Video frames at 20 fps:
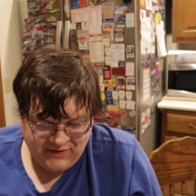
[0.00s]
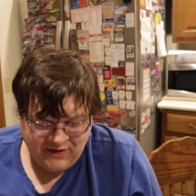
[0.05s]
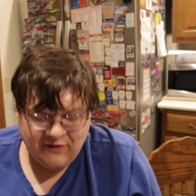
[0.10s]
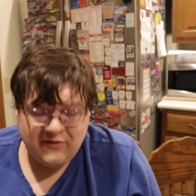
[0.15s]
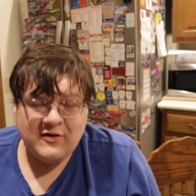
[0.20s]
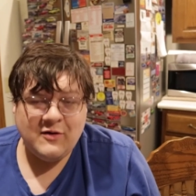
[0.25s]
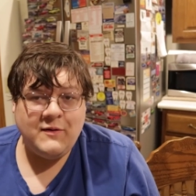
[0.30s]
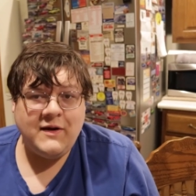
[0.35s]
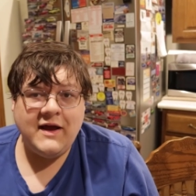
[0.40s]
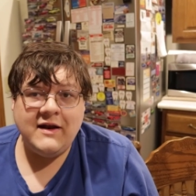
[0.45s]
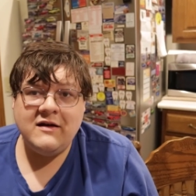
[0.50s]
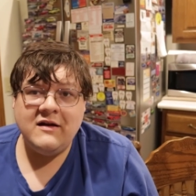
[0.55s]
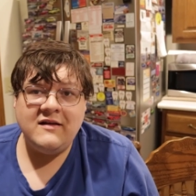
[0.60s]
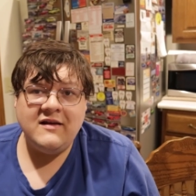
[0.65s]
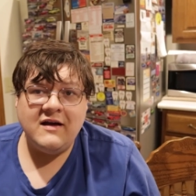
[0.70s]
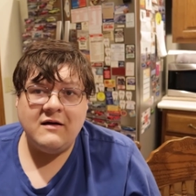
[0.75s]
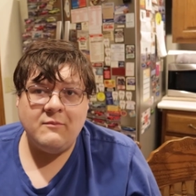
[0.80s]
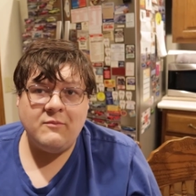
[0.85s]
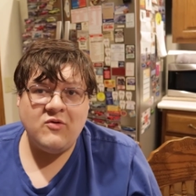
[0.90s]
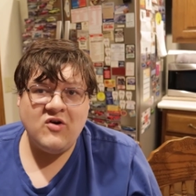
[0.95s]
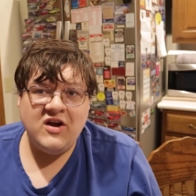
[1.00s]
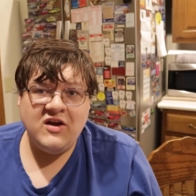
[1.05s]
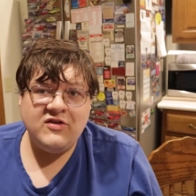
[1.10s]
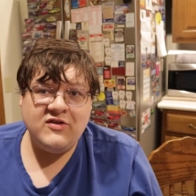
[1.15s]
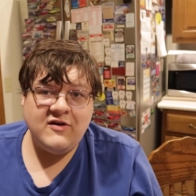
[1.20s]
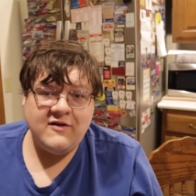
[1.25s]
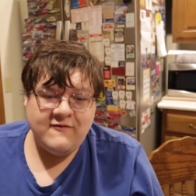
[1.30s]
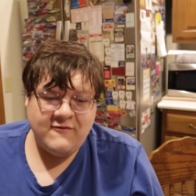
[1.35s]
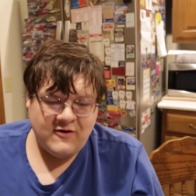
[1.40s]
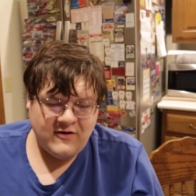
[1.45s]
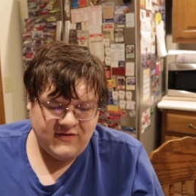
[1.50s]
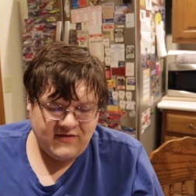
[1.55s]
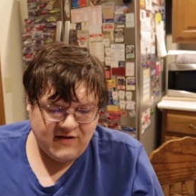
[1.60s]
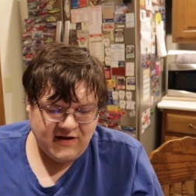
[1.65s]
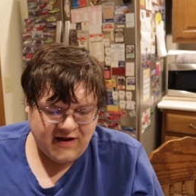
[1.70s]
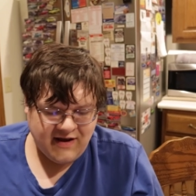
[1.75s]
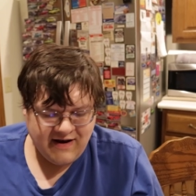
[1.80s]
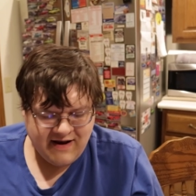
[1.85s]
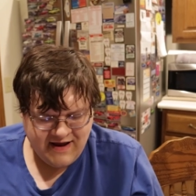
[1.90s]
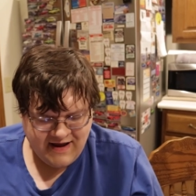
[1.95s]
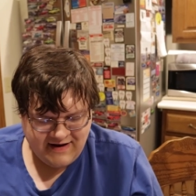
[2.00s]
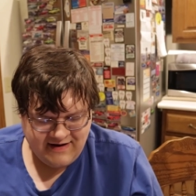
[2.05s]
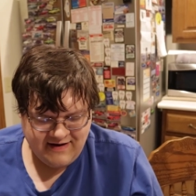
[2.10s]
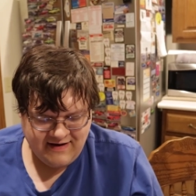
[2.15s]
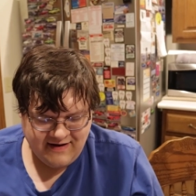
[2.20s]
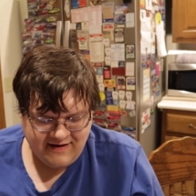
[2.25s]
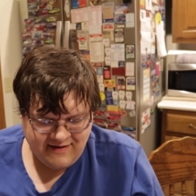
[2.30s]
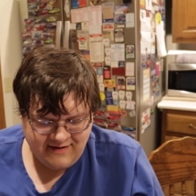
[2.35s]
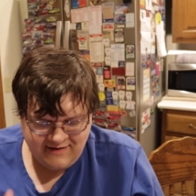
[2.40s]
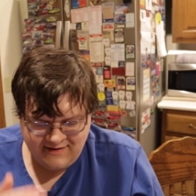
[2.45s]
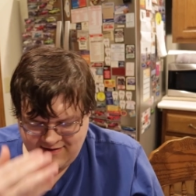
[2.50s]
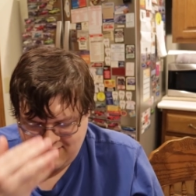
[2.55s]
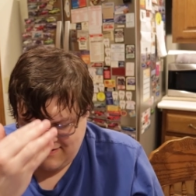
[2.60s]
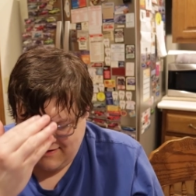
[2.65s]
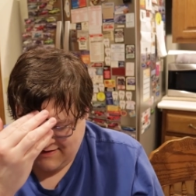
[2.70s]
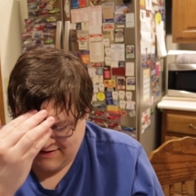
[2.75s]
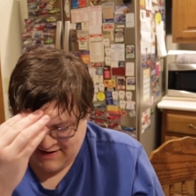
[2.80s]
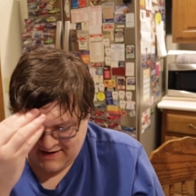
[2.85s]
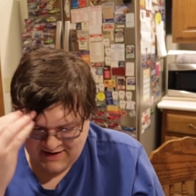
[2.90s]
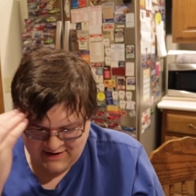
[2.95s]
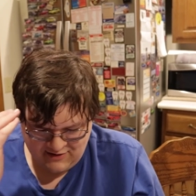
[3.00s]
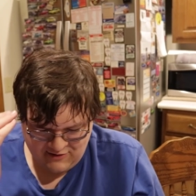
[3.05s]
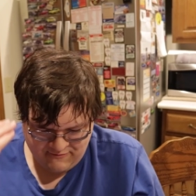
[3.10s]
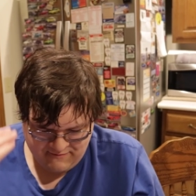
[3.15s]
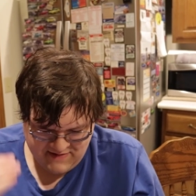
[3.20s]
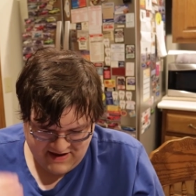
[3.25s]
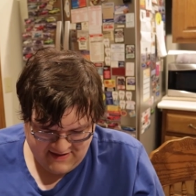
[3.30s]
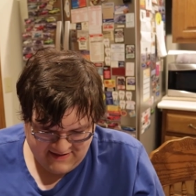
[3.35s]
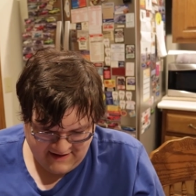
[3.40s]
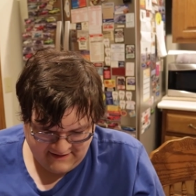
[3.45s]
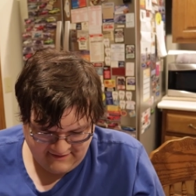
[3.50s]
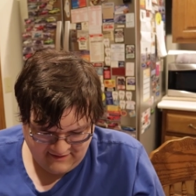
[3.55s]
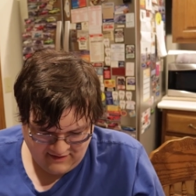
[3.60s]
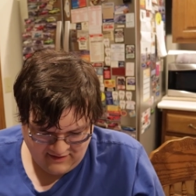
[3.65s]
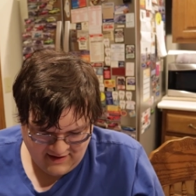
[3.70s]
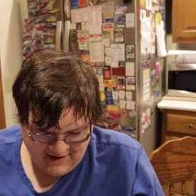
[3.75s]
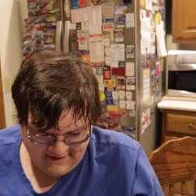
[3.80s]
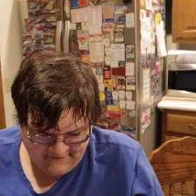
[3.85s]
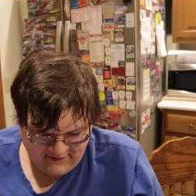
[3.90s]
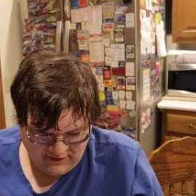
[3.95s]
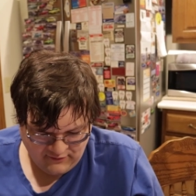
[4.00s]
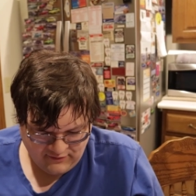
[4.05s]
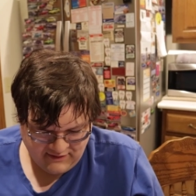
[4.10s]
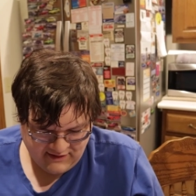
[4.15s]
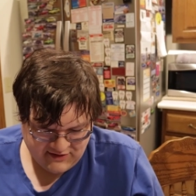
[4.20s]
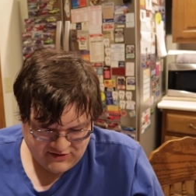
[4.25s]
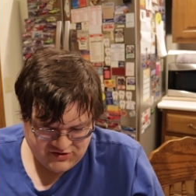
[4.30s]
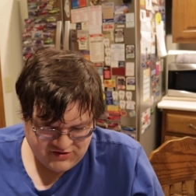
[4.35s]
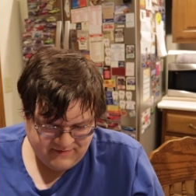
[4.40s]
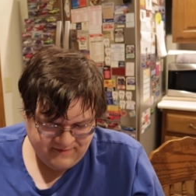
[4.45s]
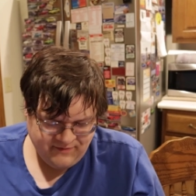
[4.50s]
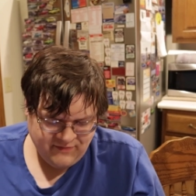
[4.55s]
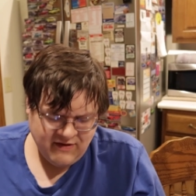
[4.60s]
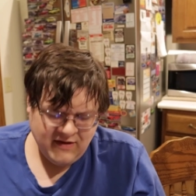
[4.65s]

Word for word: sorry we had to take a break there for a second. I had to I had to go, man, that's a lot of Eldlich.